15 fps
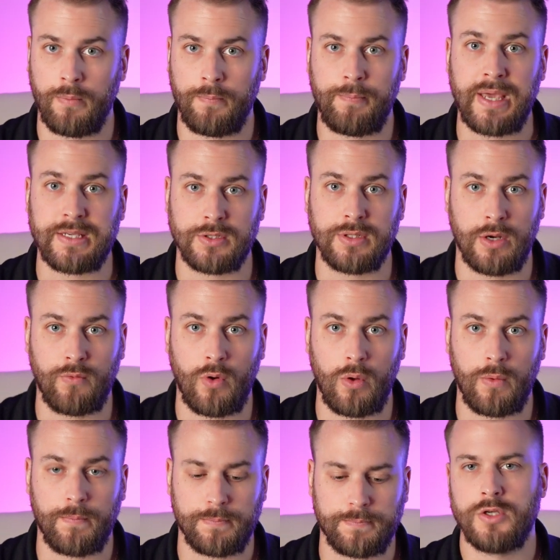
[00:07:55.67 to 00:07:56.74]
basically their role.
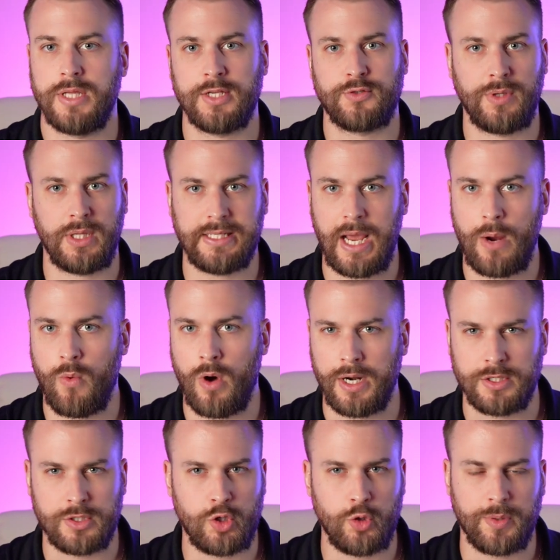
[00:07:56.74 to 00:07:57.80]
So that's really day 1,
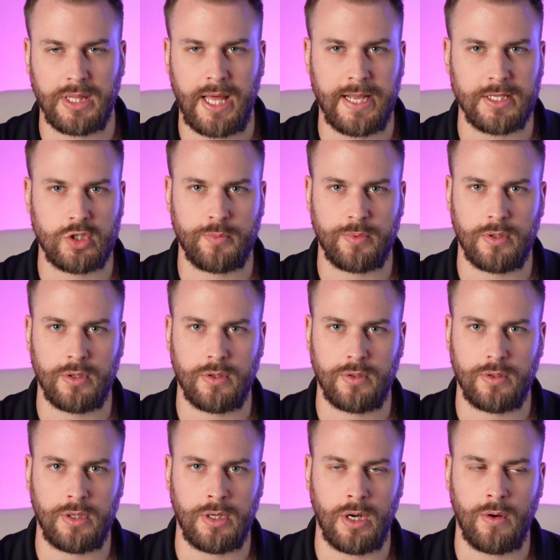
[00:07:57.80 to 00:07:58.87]
super light, super,
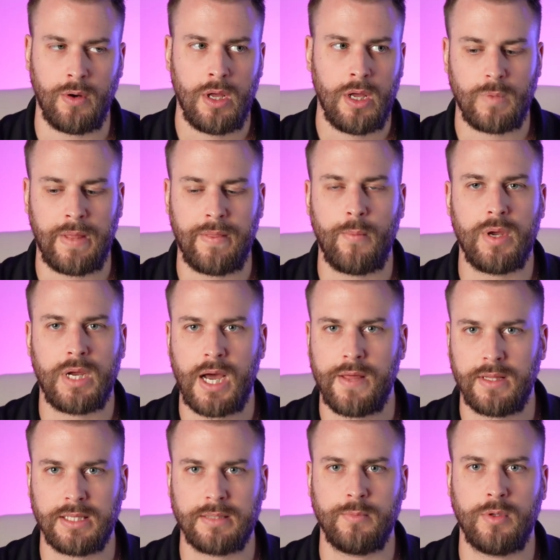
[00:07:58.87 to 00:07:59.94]
and then we kind of let them